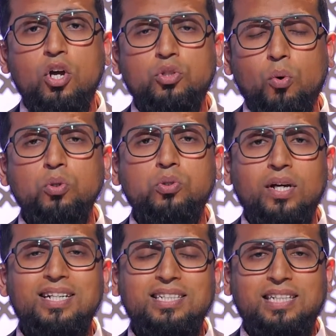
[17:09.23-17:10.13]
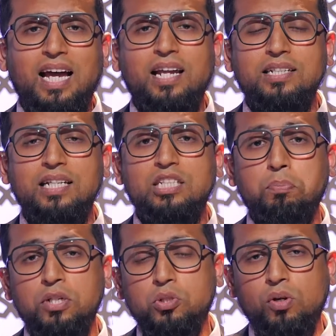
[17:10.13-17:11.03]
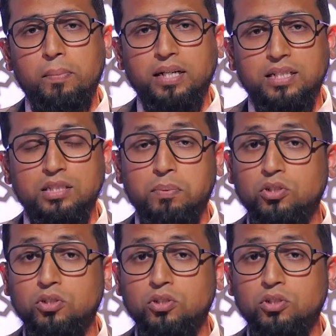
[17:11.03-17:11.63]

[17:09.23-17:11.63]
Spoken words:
to also understand the spiritual matters,